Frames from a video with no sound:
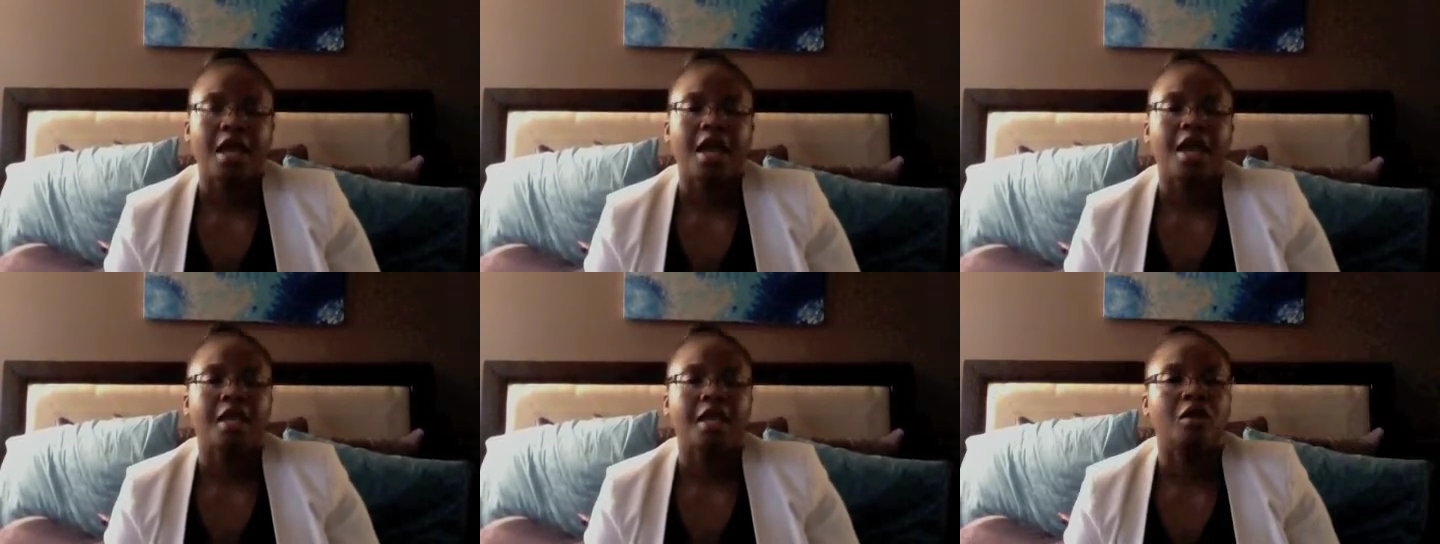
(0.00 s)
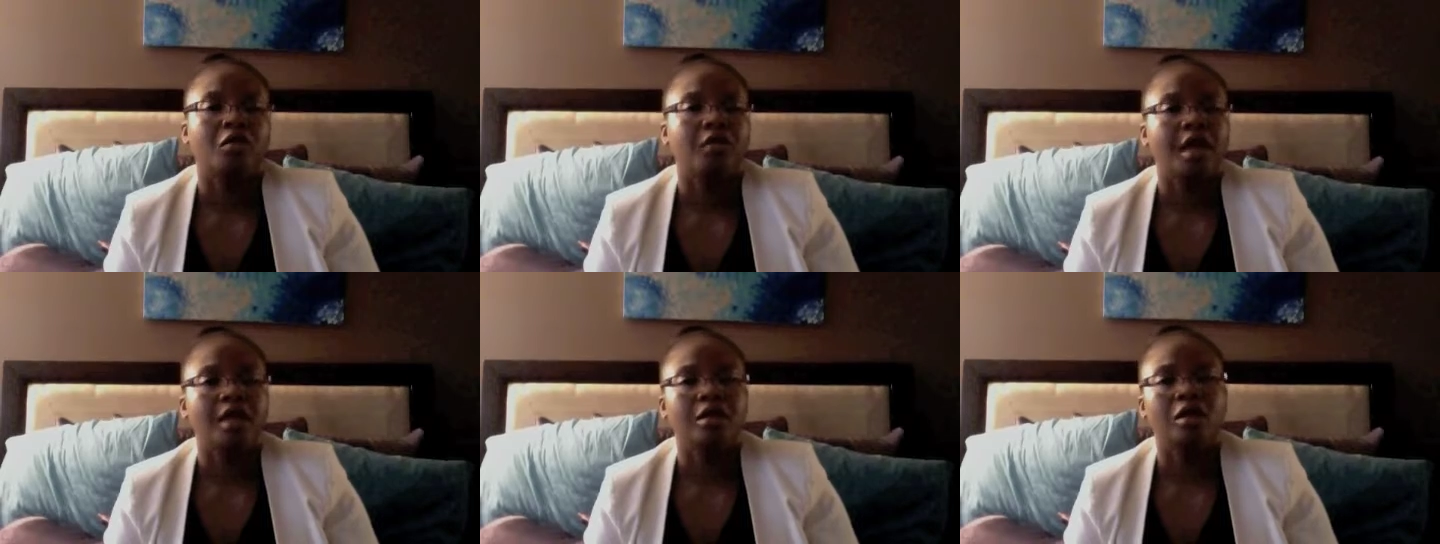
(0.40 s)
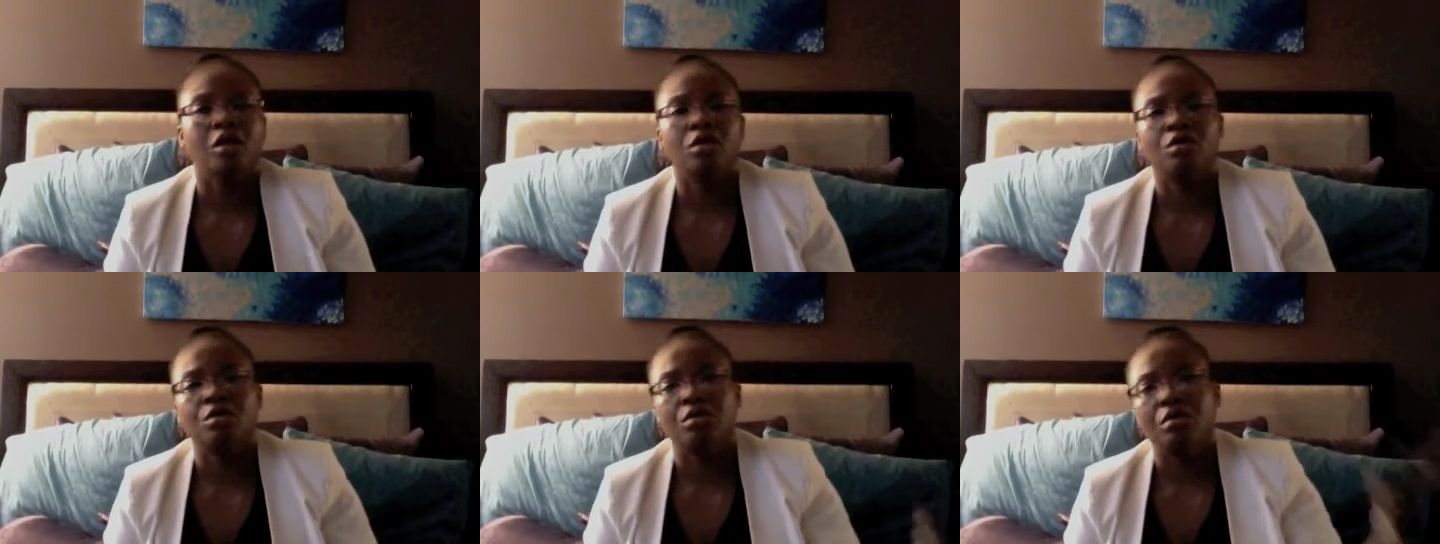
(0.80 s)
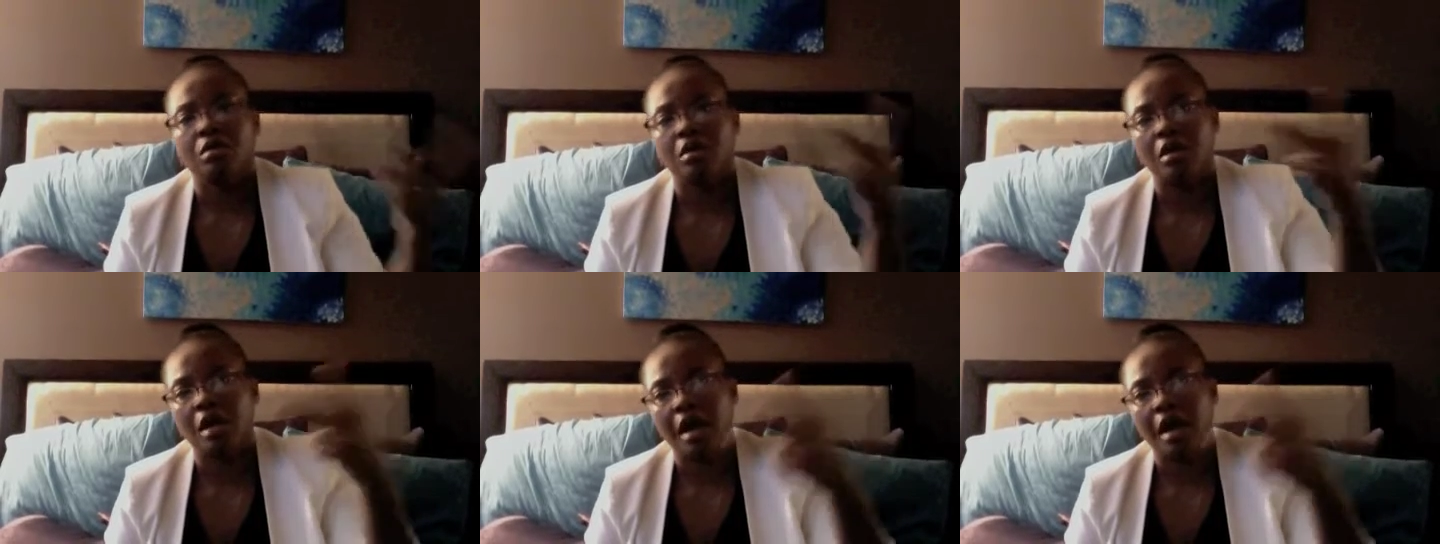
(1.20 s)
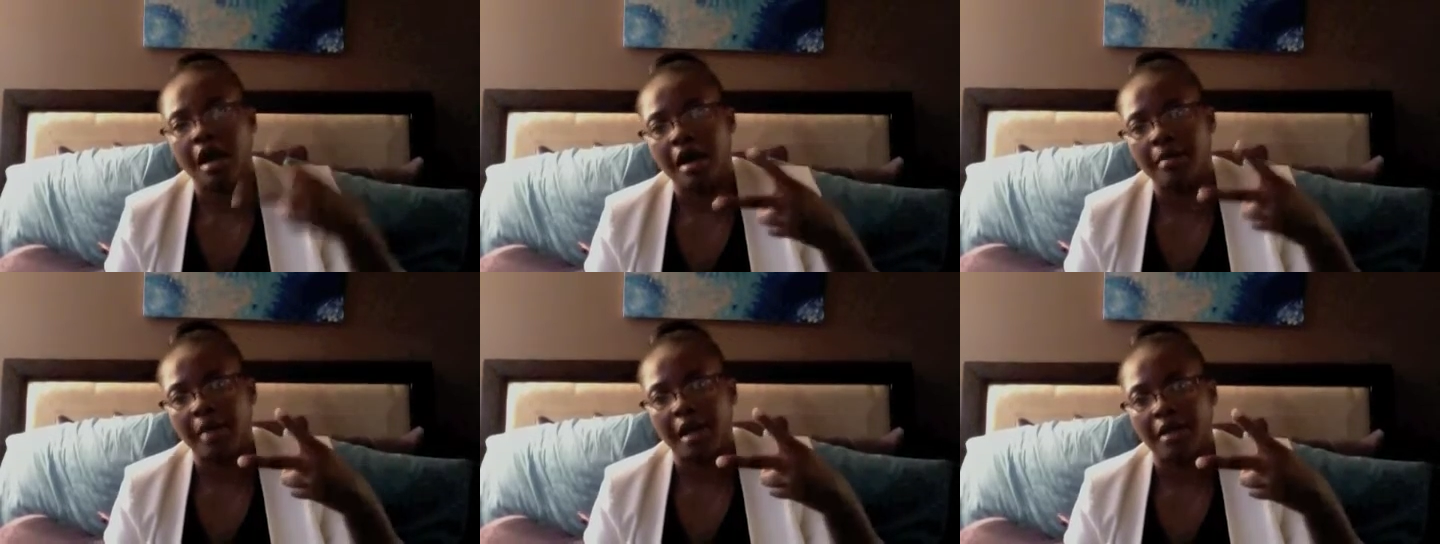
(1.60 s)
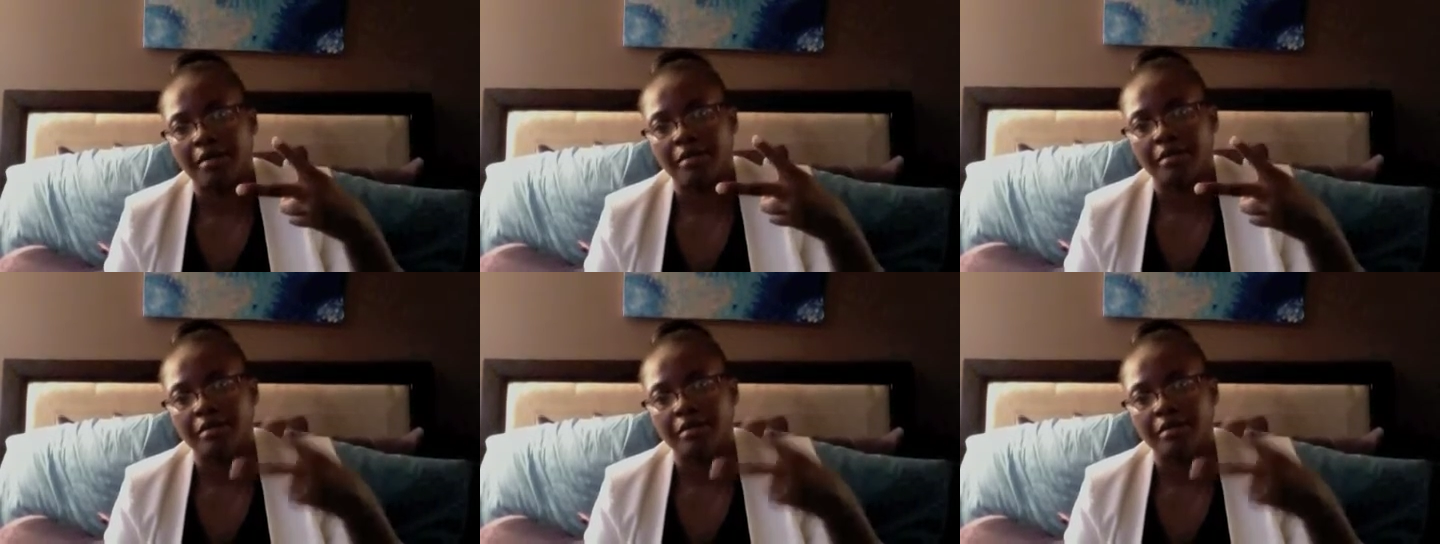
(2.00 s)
And on that note, I'm out.